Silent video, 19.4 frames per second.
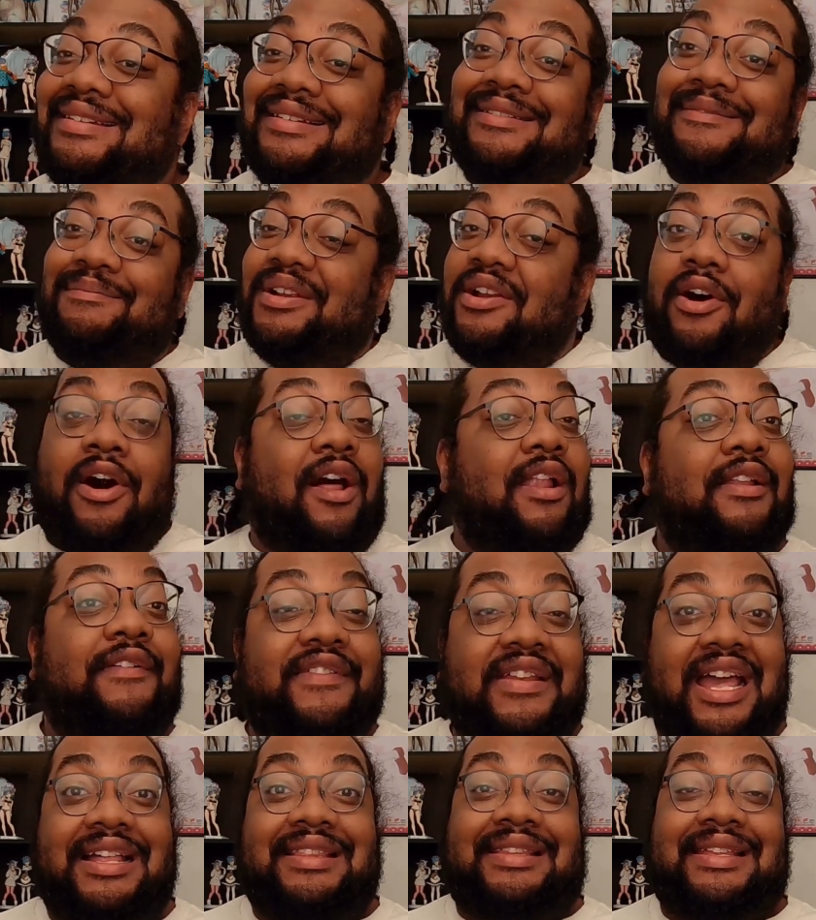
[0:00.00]
But all of it
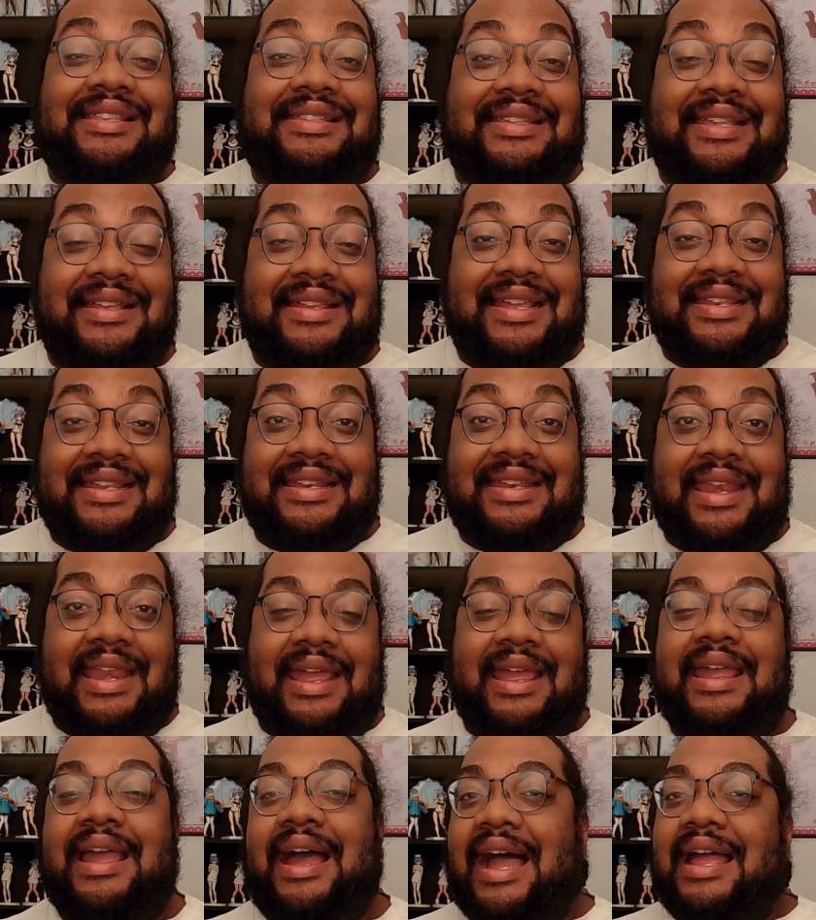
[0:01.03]
at the end of the
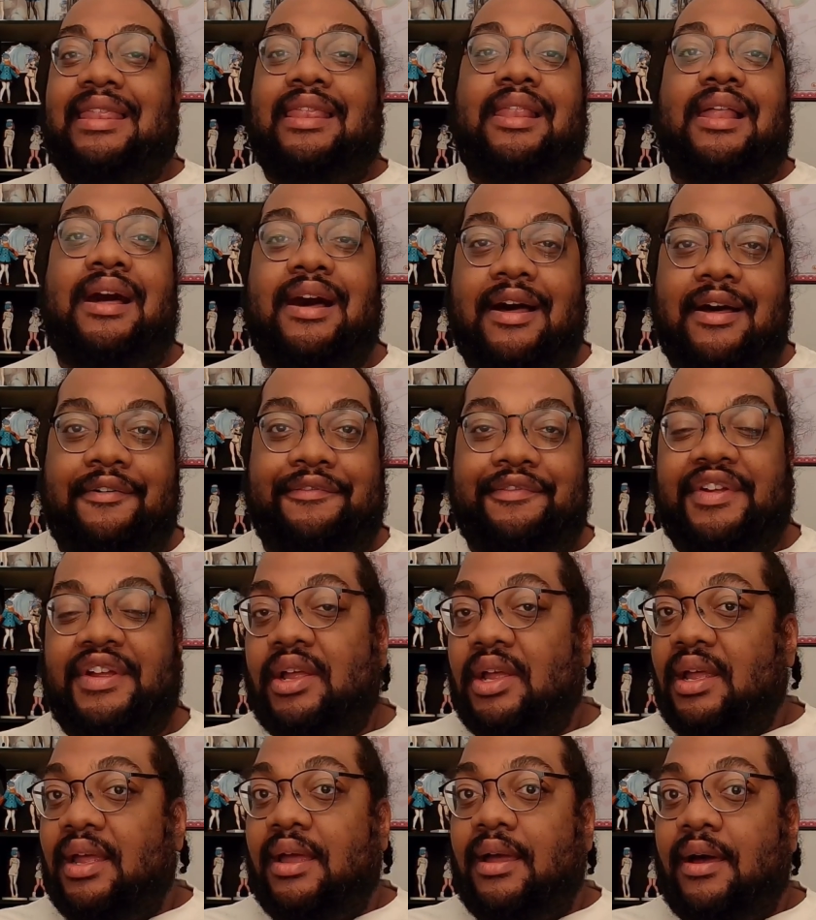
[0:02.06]
day, I love
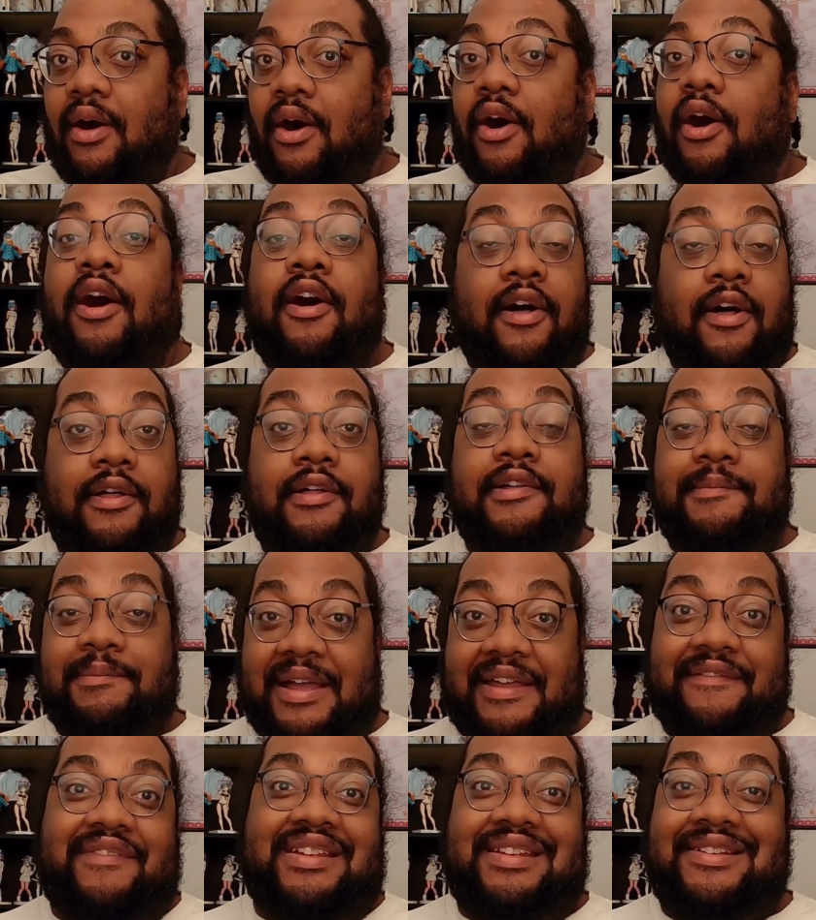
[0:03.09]
all my
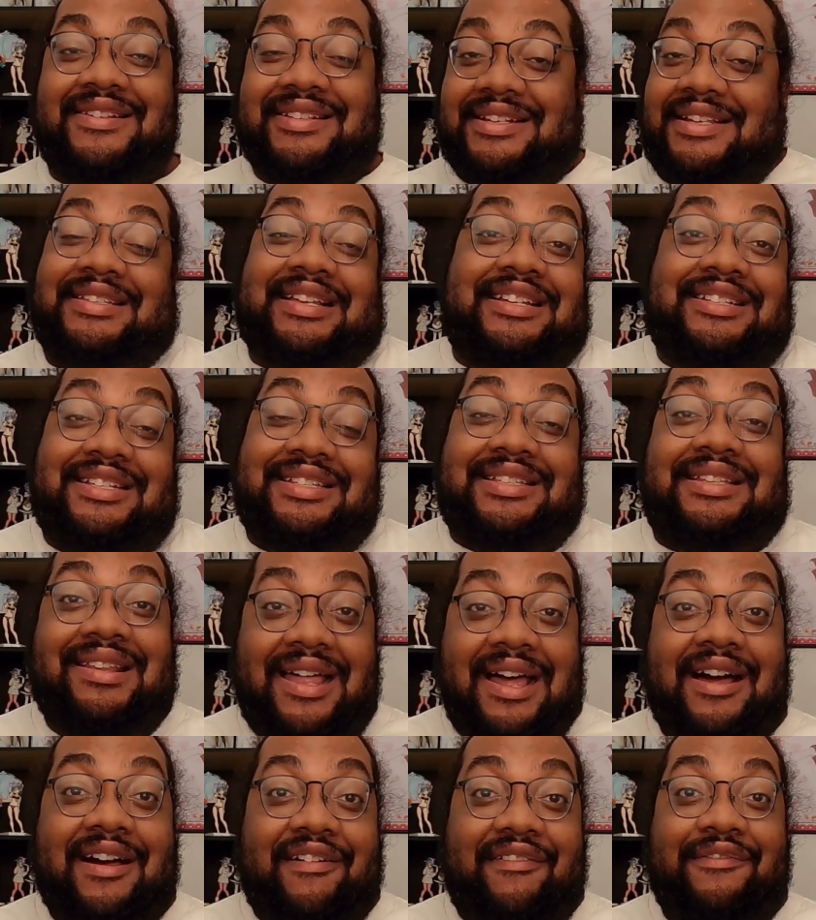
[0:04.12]
videos because I just
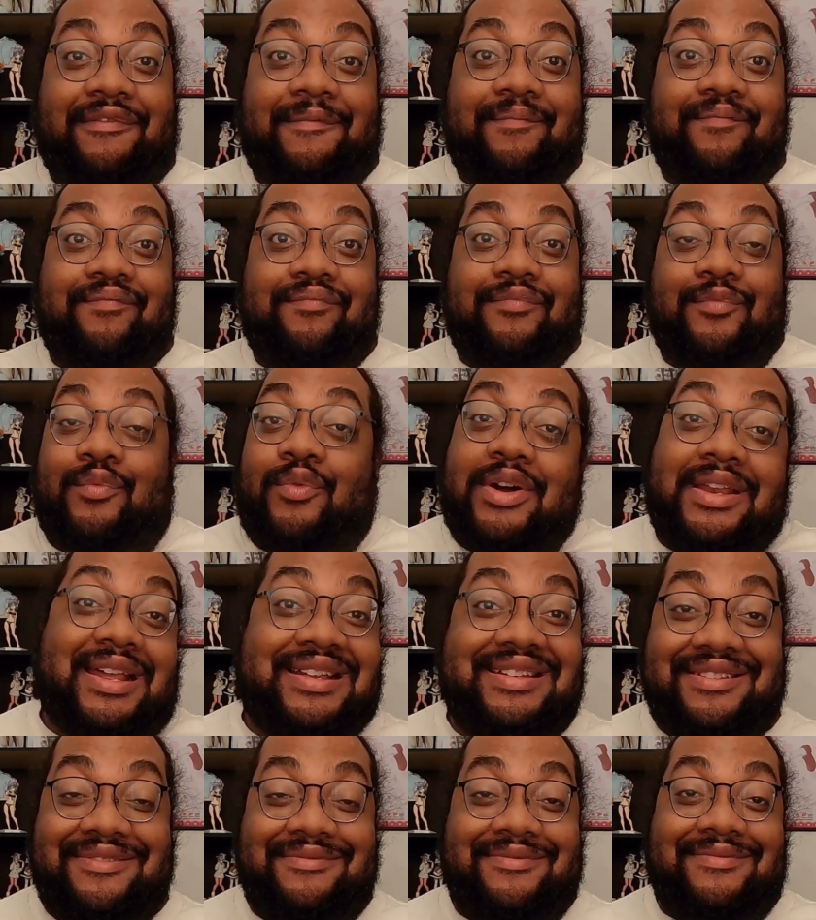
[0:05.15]
love what I
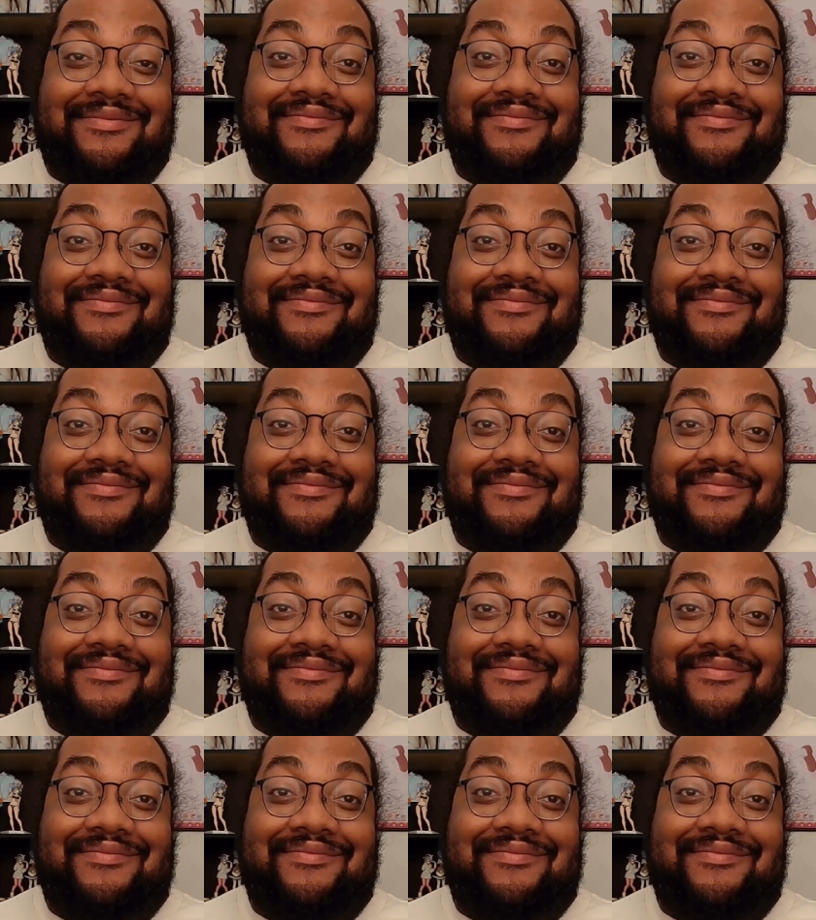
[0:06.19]
do.